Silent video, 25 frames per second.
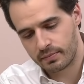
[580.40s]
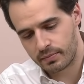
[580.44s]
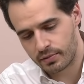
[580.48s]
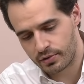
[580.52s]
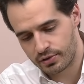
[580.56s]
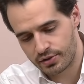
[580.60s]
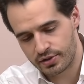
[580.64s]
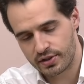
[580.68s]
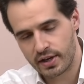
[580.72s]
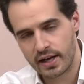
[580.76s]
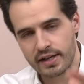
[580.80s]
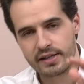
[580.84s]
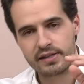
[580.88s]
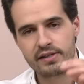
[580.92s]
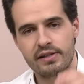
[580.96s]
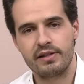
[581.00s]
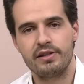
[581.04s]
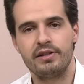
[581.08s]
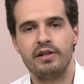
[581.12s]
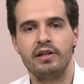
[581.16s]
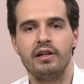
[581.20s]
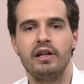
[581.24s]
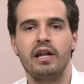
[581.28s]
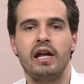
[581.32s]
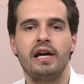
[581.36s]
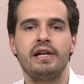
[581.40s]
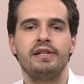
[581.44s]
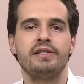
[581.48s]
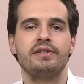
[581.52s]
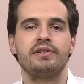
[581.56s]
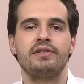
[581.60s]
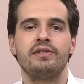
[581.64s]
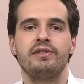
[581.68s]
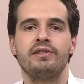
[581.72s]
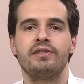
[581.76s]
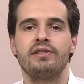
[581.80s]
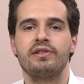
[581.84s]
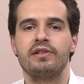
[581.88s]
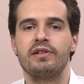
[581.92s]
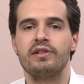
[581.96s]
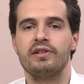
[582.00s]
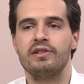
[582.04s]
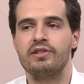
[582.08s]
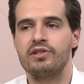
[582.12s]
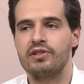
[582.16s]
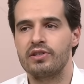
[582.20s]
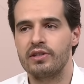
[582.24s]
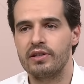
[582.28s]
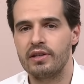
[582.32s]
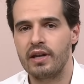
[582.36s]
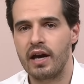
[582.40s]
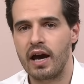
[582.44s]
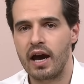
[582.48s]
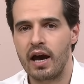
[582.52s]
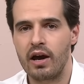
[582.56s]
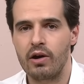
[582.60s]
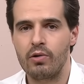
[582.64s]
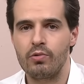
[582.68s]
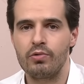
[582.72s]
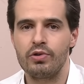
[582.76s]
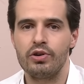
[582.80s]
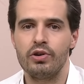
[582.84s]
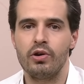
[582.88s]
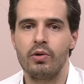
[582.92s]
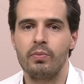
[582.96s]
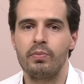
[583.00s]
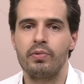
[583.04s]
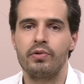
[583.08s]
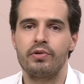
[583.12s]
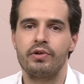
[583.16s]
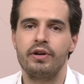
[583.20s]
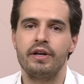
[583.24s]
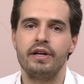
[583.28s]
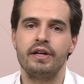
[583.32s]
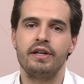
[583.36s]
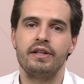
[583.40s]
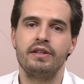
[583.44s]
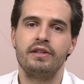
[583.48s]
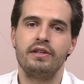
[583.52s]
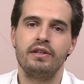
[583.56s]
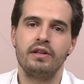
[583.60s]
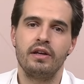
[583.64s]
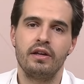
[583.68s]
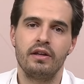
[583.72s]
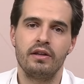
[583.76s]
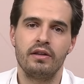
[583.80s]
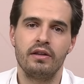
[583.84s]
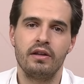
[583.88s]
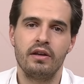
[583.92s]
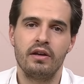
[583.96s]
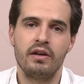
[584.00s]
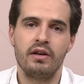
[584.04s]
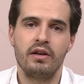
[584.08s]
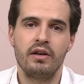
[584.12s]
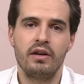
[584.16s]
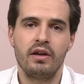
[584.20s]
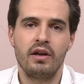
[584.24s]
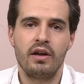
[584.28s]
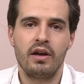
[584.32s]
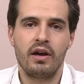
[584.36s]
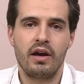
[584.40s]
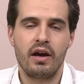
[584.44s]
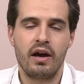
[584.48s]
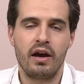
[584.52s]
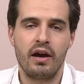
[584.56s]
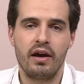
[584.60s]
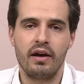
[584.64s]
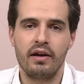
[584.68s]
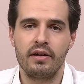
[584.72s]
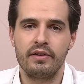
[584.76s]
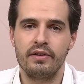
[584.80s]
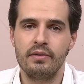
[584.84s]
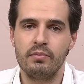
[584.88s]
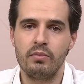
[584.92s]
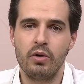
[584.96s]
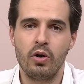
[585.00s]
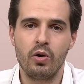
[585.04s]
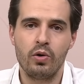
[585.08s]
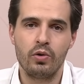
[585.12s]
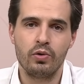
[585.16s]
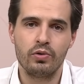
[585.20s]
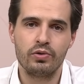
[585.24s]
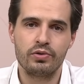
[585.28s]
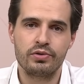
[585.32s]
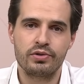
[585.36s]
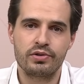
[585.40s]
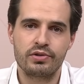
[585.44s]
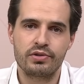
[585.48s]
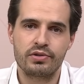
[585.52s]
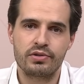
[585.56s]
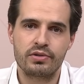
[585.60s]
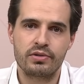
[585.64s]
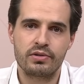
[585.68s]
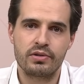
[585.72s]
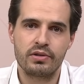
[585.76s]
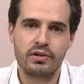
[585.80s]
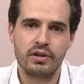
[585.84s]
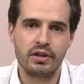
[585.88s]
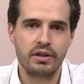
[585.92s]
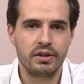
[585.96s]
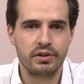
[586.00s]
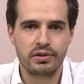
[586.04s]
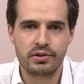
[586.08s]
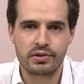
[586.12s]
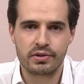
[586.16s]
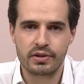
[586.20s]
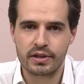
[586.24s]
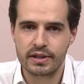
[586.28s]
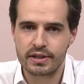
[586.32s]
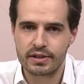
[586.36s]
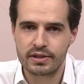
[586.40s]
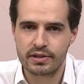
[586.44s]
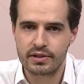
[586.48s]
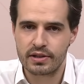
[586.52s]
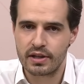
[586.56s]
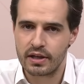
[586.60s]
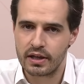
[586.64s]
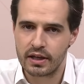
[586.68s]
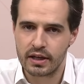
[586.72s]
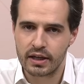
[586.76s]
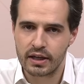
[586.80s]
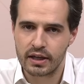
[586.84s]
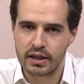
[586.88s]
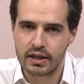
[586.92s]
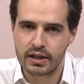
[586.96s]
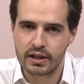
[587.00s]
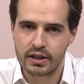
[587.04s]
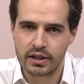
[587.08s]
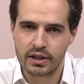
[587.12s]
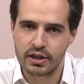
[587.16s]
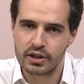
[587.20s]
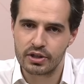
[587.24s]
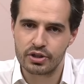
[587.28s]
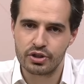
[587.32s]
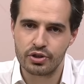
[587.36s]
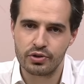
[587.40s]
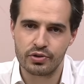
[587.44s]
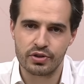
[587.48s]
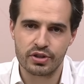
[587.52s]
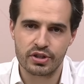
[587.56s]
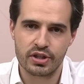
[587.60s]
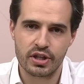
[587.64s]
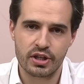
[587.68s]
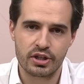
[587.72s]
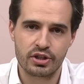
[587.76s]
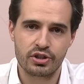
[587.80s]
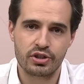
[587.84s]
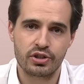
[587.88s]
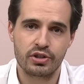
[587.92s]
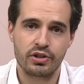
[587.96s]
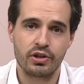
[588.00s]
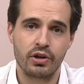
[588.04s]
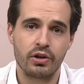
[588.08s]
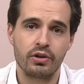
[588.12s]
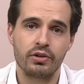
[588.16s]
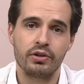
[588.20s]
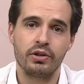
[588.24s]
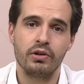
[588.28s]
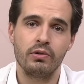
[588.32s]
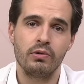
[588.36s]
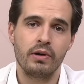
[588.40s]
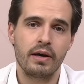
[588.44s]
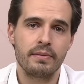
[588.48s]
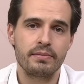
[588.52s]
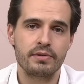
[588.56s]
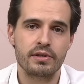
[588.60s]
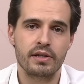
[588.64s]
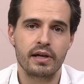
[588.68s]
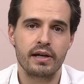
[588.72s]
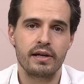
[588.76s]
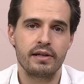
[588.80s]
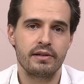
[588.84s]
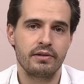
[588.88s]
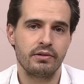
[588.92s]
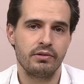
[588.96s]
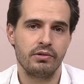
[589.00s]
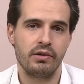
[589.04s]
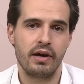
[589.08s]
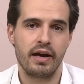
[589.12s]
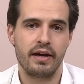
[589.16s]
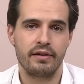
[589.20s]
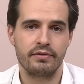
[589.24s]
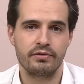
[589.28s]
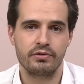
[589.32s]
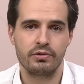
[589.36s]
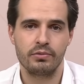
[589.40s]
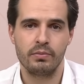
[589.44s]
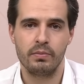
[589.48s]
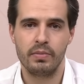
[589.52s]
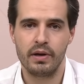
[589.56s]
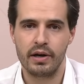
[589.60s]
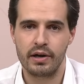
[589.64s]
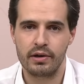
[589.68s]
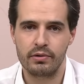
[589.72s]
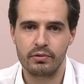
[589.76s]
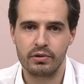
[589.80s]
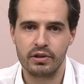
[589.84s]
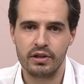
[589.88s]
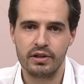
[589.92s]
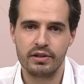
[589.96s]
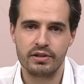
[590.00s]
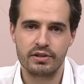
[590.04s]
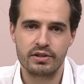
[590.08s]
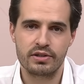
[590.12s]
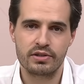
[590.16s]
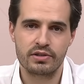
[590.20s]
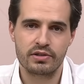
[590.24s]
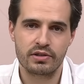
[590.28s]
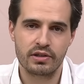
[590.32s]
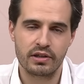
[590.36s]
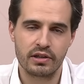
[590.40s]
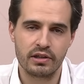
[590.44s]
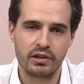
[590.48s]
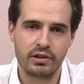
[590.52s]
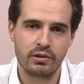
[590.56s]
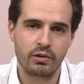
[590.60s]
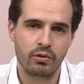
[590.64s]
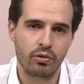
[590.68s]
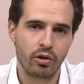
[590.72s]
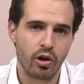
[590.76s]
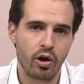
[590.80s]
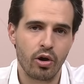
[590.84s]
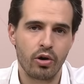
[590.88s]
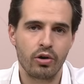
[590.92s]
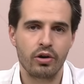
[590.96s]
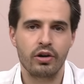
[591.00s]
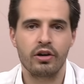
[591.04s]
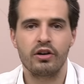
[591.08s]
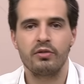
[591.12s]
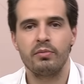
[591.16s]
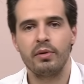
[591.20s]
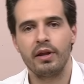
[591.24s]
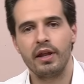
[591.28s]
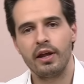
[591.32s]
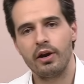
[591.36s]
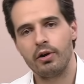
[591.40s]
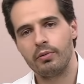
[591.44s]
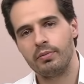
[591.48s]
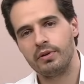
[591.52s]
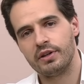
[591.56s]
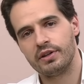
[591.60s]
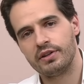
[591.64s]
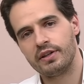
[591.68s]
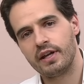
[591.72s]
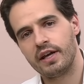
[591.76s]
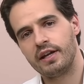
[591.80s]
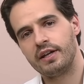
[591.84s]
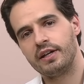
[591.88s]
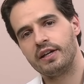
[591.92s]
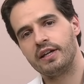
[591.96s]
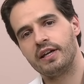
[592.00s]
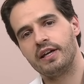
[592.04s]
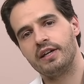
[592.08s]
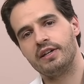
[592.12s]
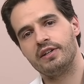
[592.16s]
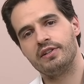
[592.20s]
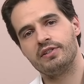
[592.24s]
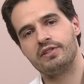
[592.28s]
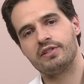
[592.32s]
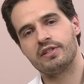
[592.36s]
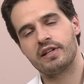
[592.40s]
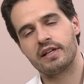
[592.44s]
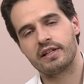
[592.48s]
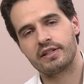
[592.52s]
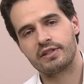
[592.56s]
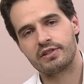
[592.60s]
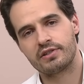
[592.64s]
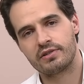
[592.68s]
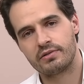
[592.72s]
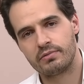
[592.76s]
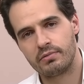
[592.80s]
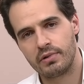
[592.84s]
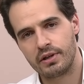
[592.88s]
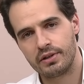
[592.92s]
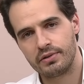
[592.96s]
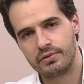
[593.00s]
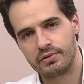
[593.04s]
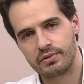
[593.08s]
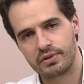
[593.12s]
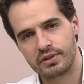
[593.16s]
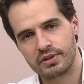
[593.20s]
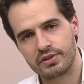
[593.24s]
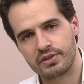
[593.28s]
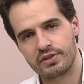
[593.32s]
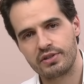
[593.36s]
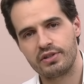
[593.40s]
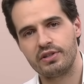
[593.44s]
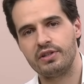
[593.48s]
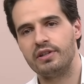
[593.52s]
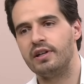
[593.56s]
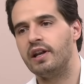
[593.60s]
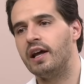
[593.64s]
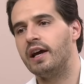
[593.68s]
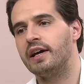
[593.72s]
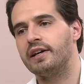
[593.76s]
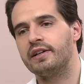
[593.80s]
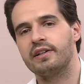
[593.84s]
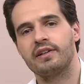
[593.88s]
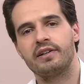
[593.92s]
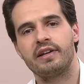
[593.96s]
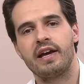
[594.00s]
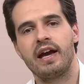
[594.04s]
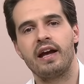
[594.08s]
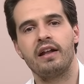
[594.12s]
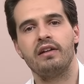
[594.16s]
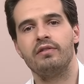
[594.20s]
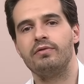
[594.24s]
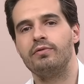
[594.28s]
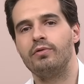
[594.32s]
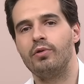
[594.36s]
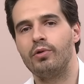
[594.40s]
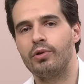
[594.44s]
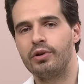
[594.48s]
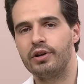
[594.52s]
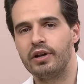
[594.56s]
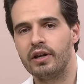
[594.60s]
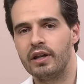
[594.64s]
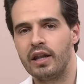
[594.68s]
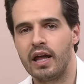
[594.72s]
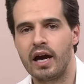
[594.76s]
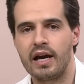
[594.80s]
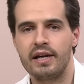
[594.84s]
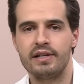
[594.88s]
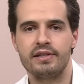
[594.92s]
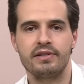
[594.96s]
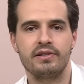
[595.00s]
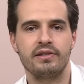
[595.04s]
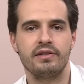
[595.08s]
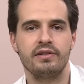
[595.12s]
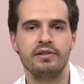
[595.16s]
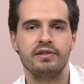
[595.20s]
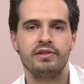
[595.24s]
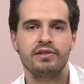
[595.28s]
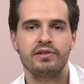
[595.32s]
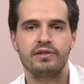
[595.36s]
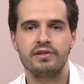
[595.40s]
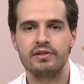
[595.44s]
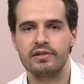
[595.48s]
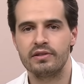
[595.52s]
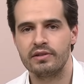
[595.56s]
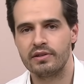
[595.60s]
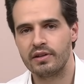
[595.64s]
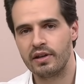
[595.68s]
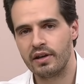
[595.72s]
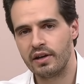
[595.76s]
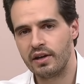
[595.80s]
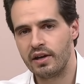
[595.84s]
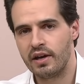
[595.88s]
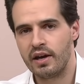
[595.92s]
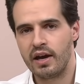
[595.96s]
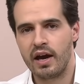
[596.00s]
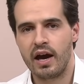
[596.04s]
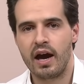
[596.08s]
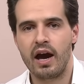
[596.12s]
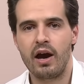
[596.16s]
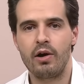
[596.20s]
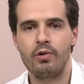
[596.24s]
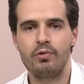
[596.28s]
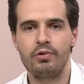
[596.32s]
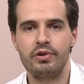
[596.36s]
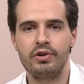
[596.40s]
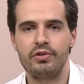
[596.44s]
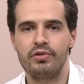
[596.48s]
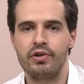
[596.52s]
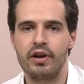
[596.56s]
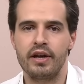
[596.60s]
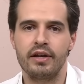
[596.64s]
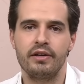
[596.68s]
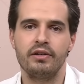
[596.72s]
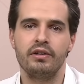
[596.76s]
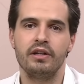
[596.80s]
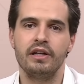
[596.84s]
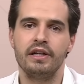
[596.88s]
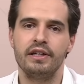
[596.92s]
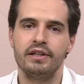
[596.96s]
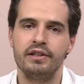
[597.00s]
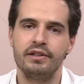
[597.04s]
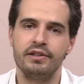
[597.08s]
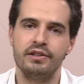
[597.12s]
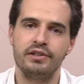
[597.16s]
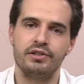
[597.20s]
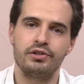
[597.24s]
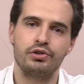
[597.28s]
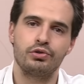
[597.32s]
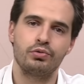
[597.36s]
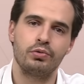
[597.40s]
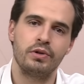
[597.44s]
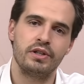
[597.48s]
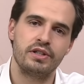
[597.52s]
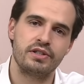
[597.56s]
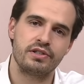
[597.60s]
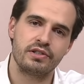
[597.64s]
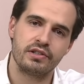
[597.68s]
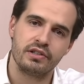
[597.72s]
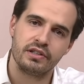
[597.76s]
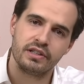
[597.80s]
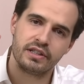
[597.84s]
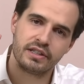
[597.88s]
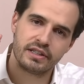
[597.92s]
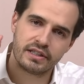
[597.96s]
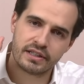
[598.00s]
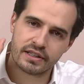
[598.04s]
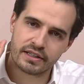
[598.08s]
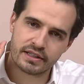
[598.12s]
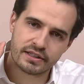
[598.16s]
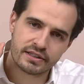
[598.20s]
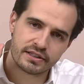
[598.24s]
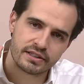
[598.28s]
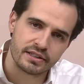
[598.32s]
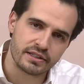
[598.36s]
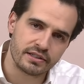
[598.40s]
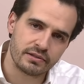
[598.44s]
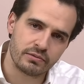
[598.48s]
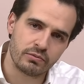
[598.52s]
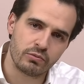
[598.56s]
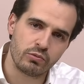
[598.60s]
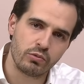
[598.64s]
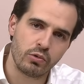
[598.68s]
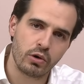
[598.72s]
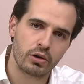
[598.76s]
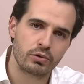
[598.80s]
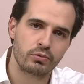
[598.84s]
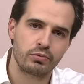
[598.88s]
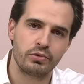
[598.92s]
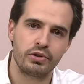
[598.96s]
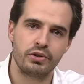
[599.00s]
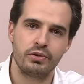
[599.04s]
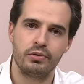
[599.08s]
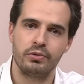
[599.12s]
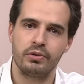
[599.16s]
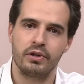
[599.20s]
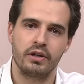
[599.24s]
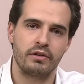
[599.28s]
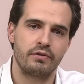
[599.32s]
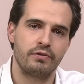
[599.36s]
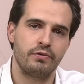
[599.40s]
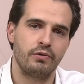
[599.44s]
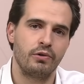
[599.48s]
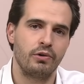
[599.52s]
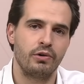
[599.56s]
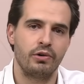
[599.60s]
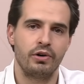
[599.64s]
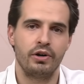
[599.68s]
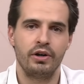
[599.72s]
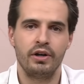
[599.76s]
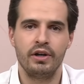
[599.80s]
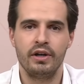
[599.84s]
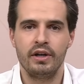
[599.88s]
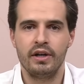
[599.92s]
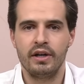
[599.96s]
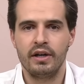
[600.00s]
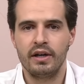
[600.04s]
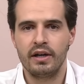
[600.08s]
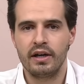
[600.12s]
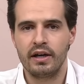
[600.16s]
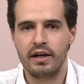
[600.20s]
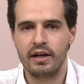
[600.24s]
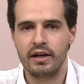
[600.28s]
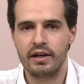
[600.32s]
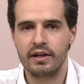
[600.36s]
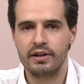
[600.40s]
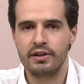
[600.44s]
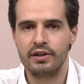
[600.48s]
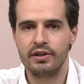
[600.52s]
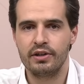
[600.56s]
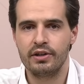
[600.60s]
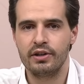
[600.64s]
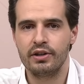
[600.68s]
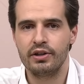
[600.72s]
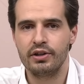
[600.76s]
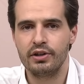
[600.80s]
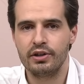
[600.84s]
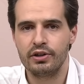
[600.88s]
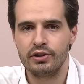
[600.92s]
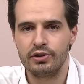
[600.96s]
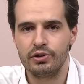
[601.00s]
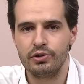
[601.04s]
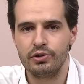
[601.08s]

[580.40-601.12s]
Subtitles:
precisely the licenses and how we operate in the most interesting jurisdiction on the website. You have to bear with this a little longer, but there will be a dedicated section where you can see like a California license and how we regulate it in Switzerland and what we're doing for the